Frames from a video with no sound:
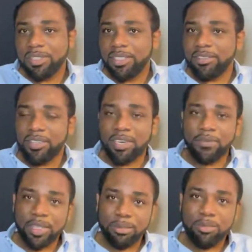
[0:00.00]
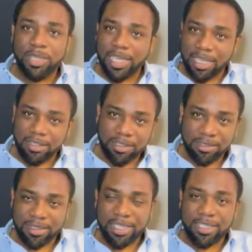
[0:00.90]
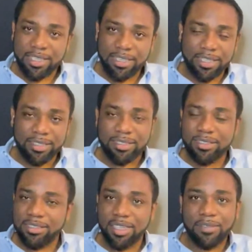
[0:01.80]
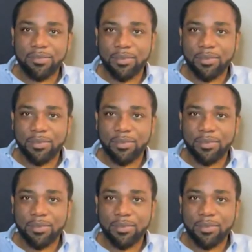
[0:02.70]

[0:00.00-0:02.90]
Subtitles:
It's not available, like I just stated earlier. It's not for